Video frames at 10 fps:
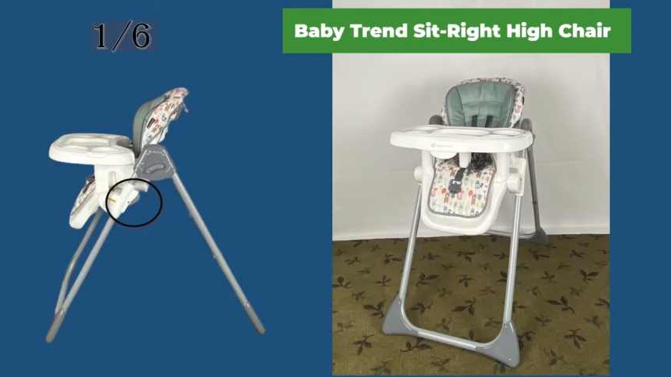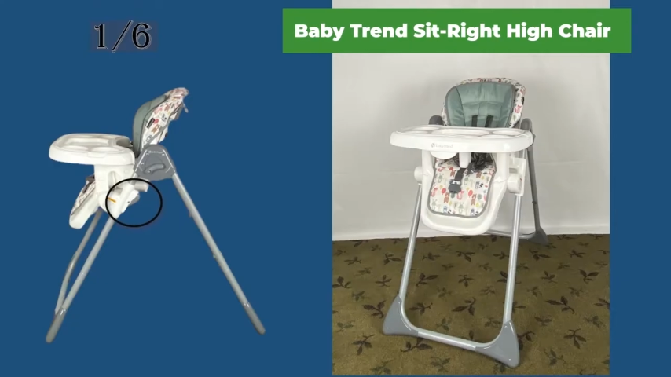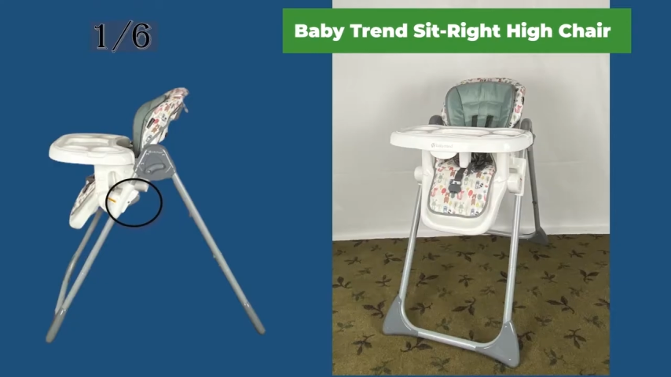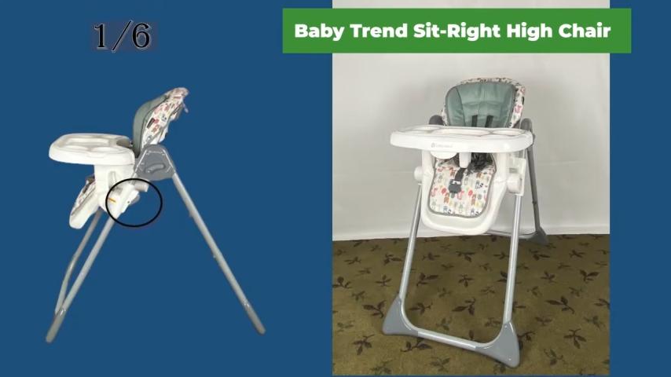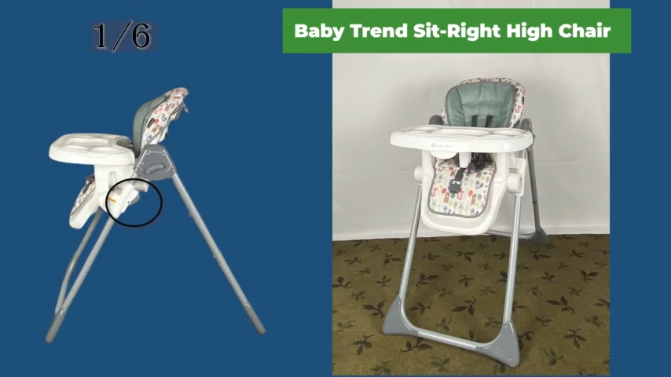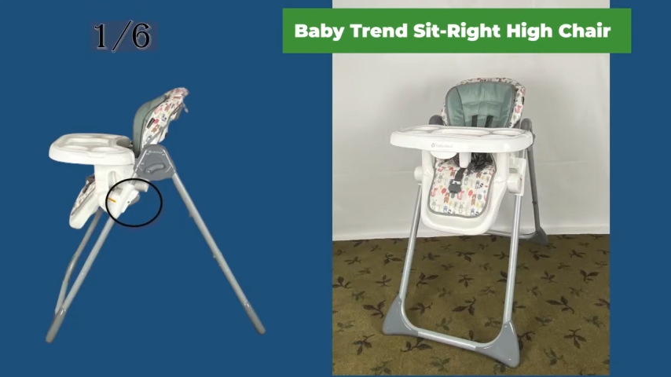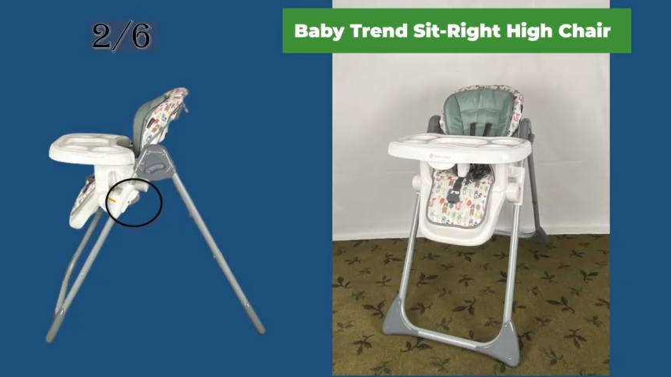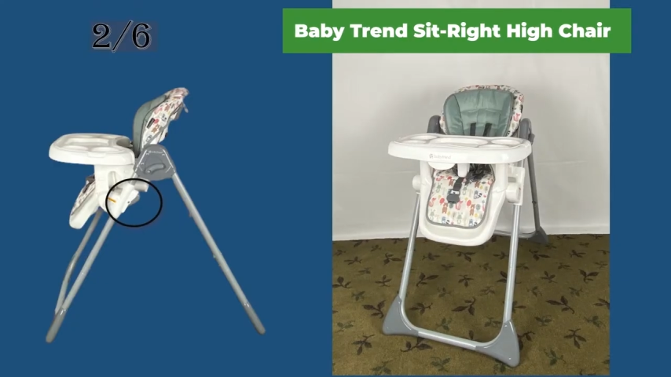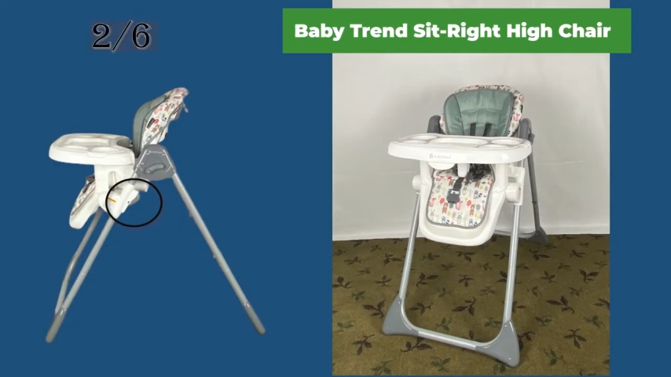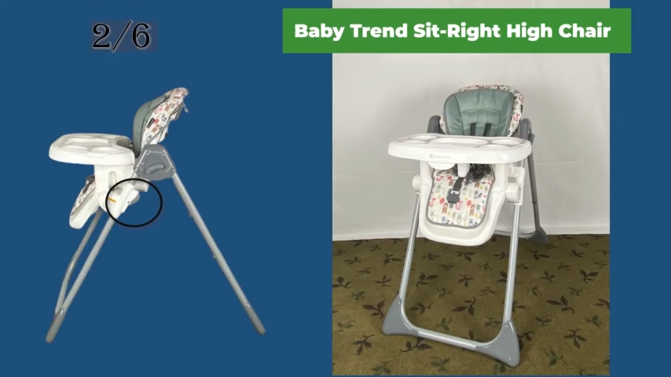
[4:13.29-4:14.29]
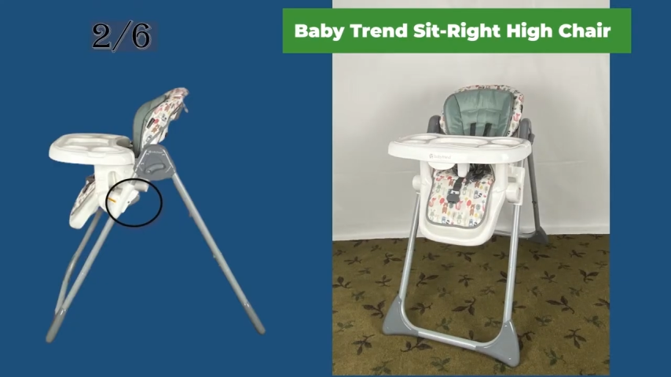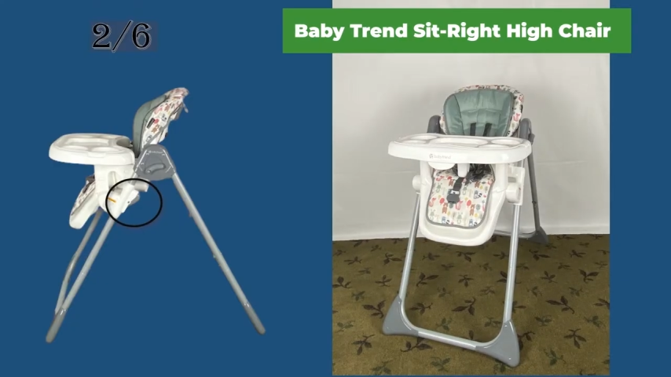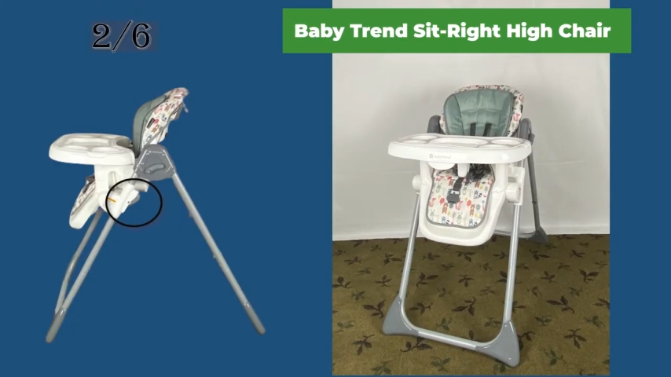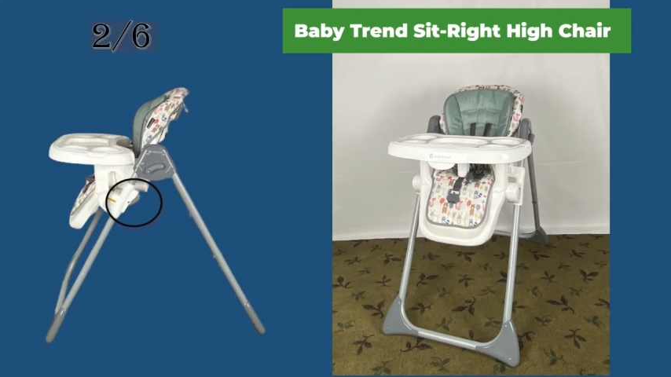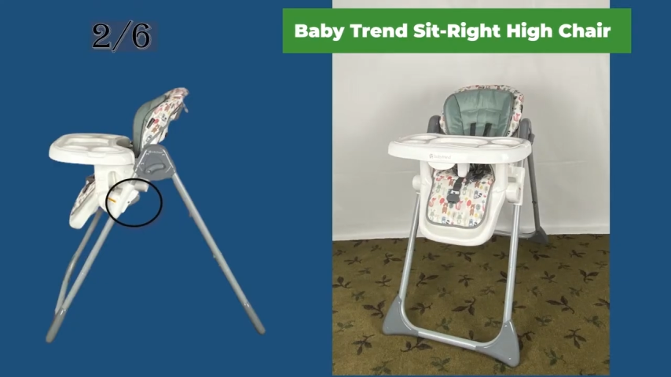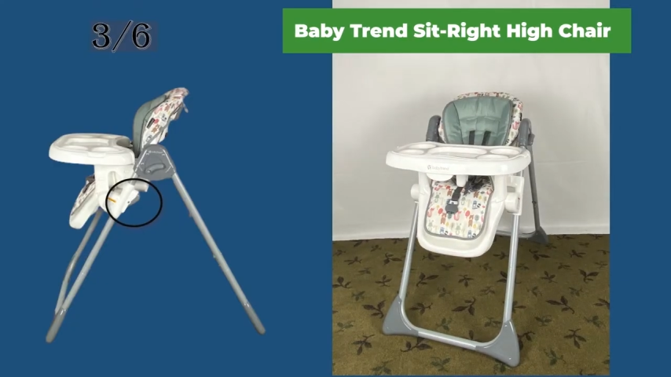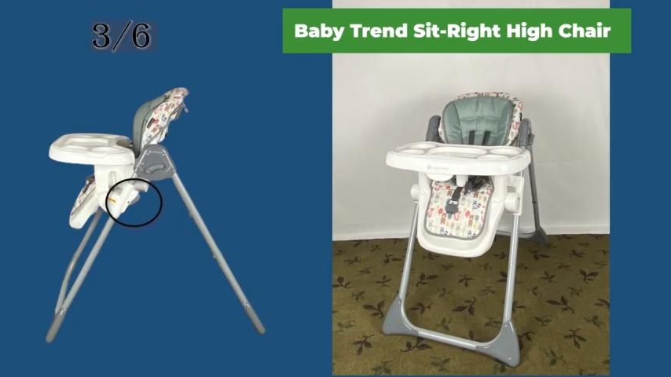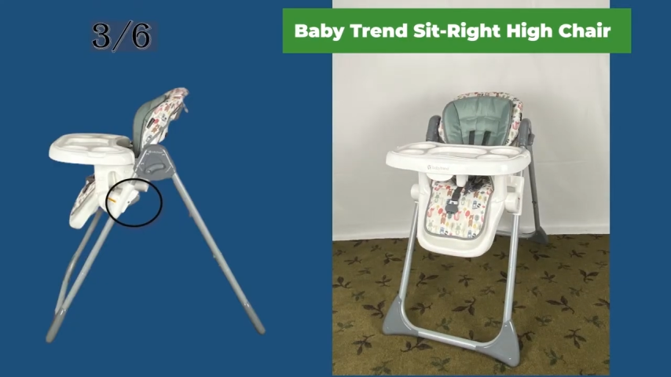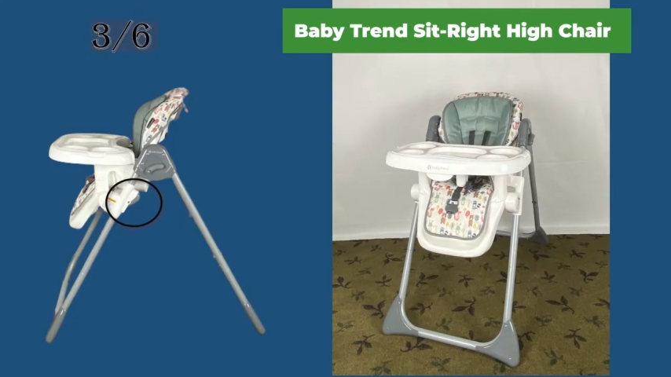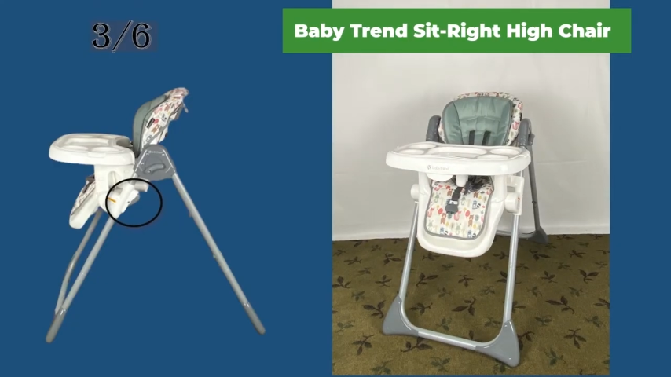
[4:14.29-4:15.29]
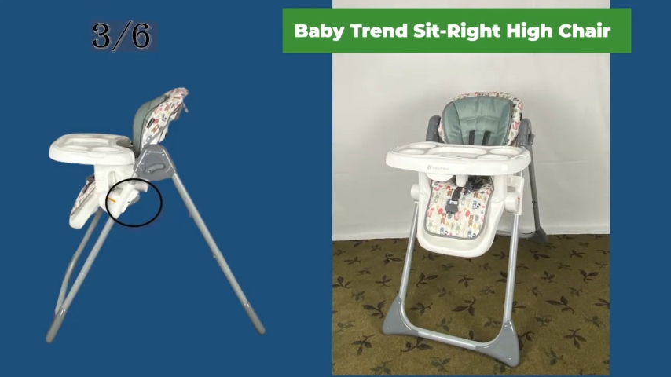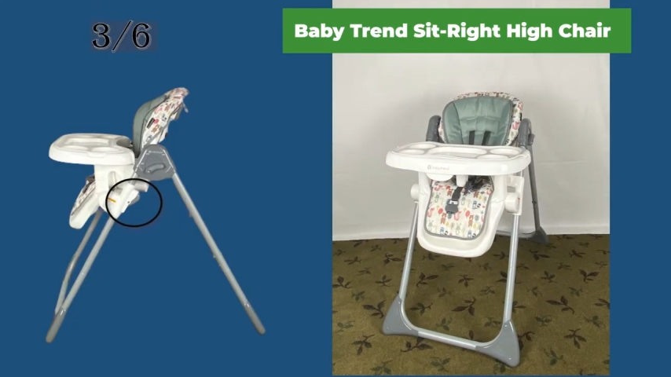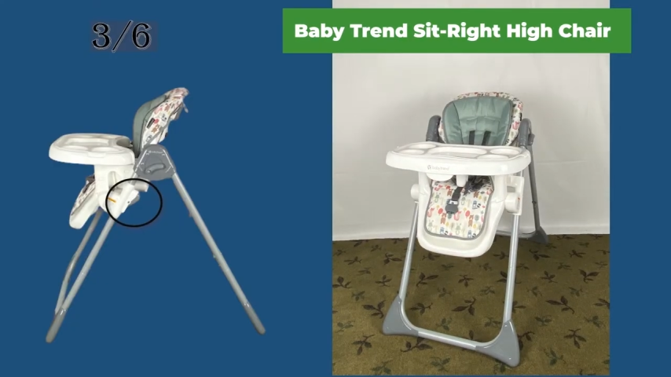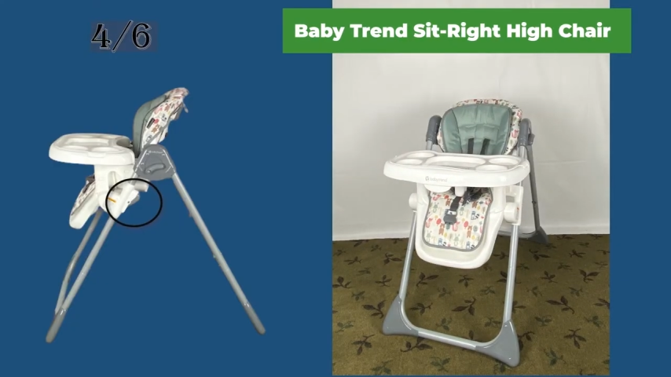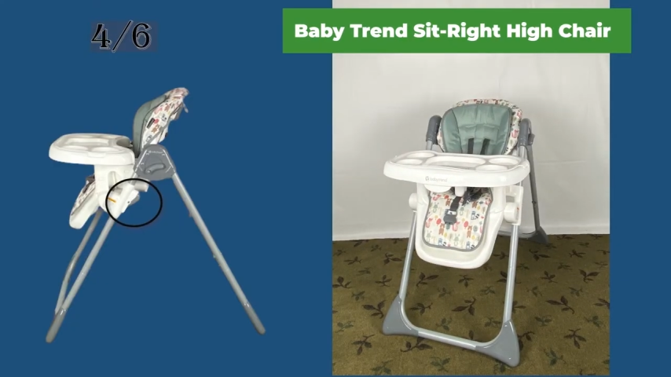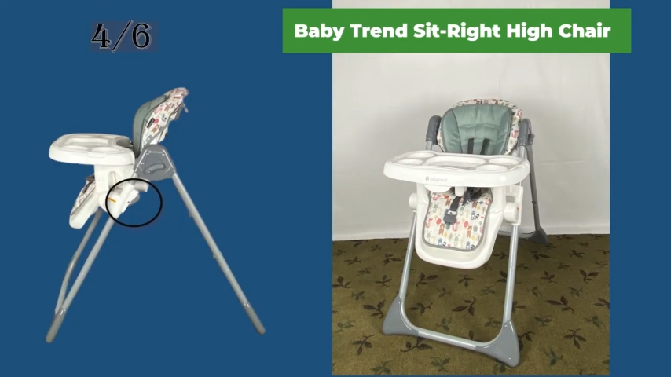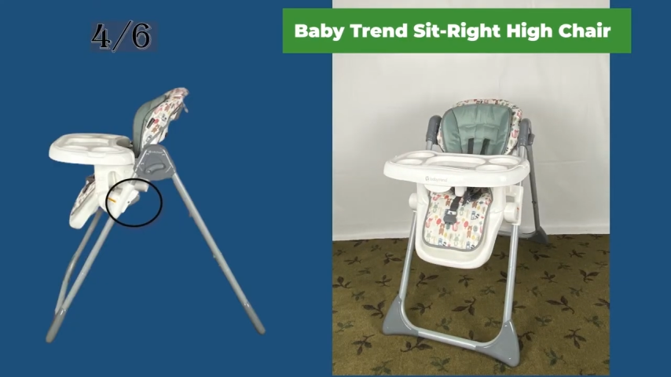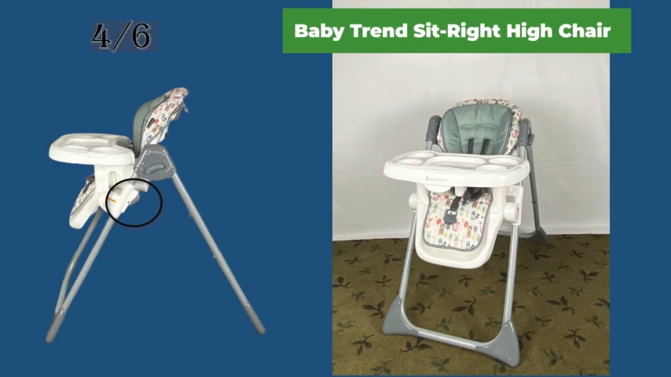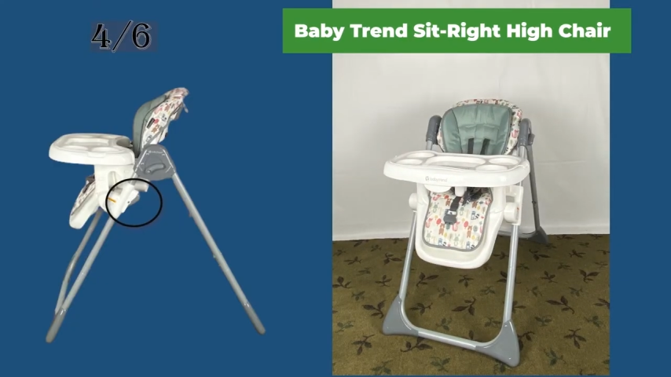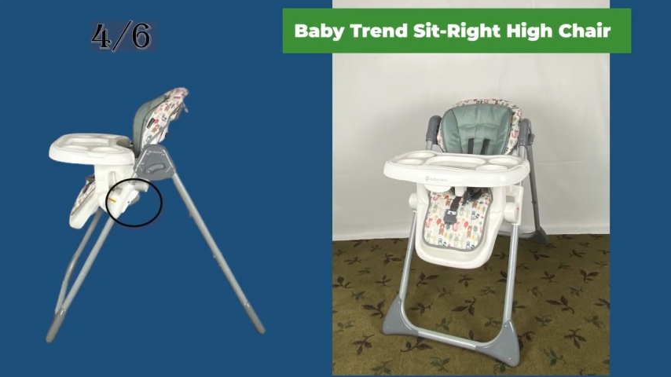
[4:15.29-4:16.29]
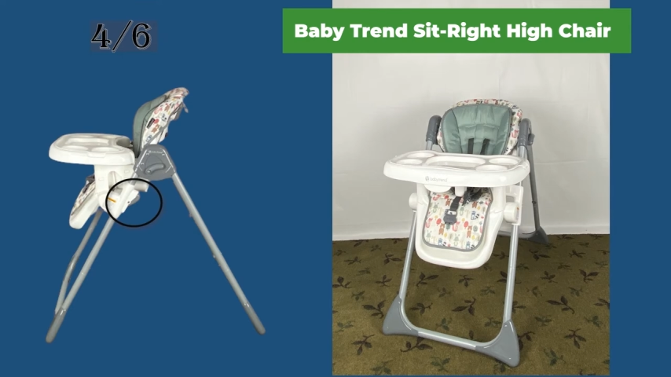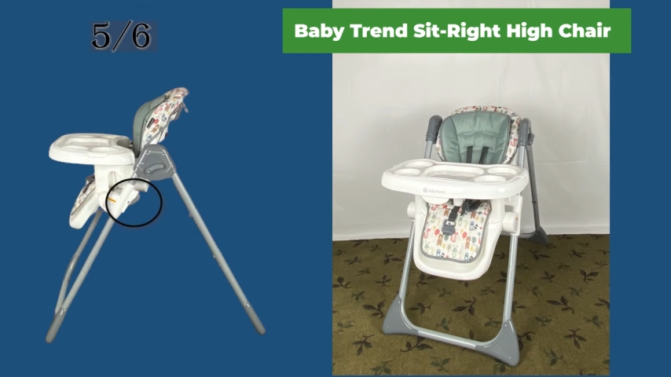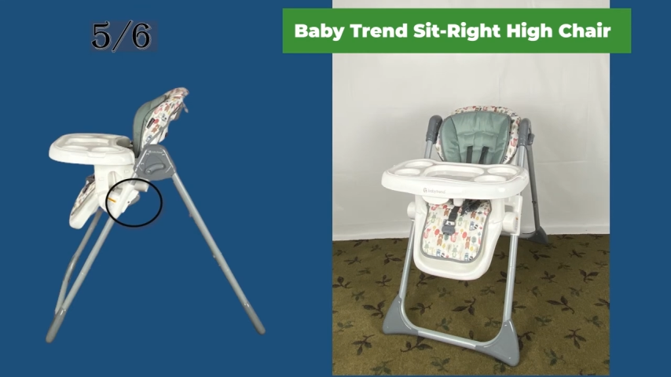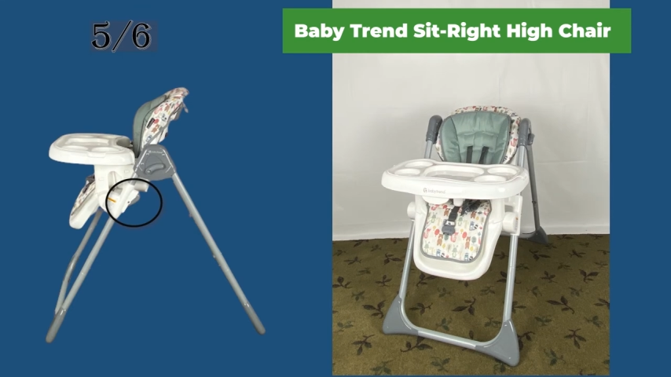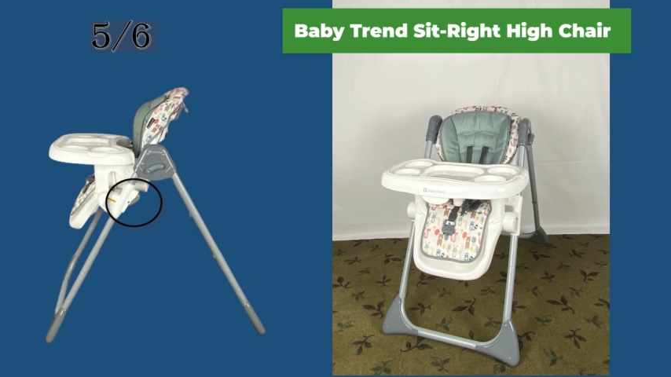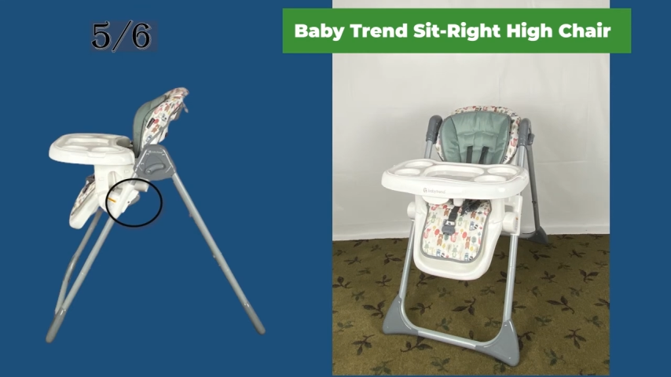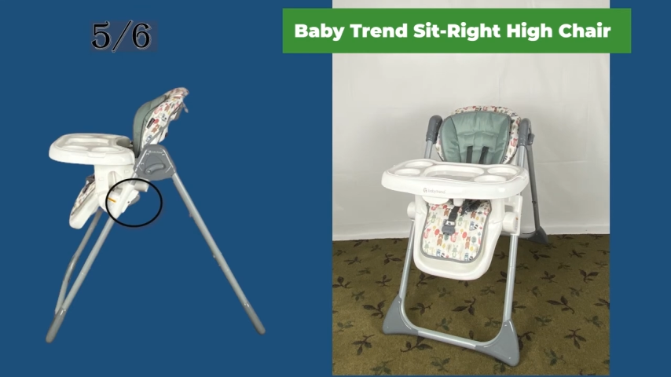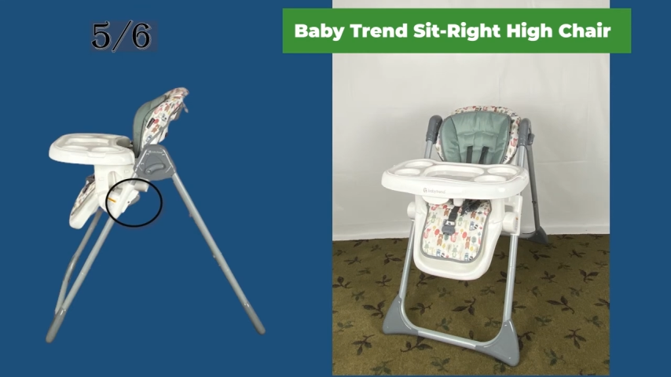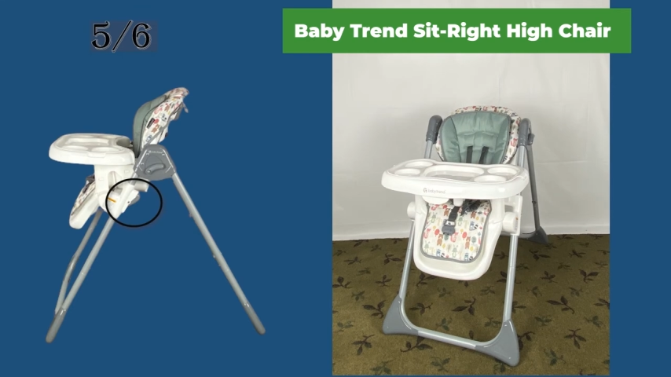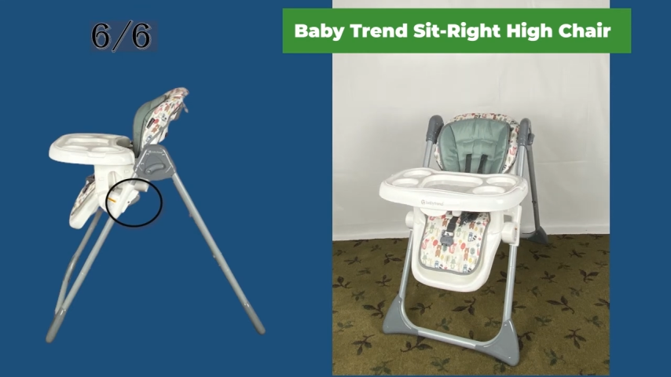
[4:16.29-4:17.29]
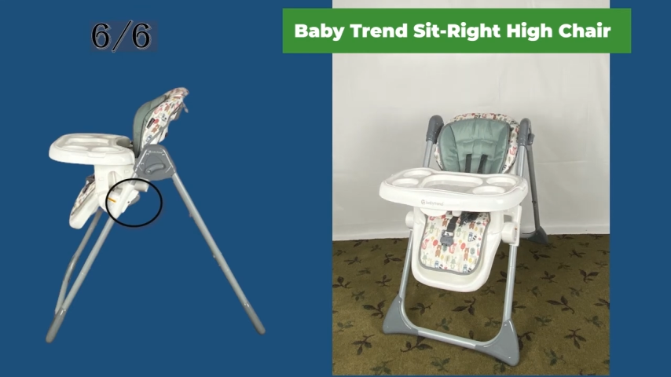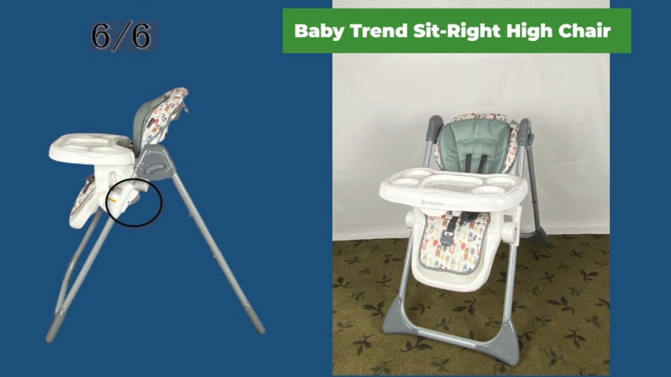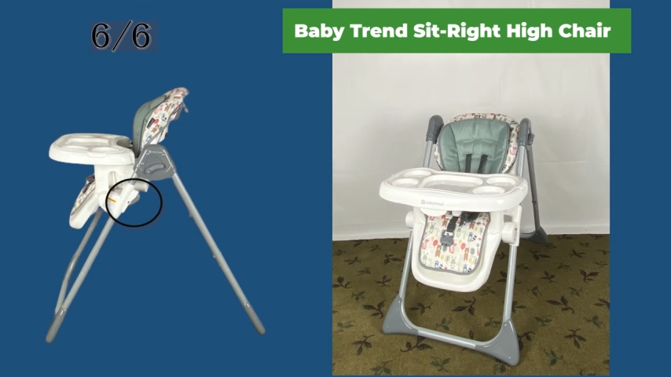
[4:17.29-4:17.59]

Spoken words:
Nobody's mouth can be seen.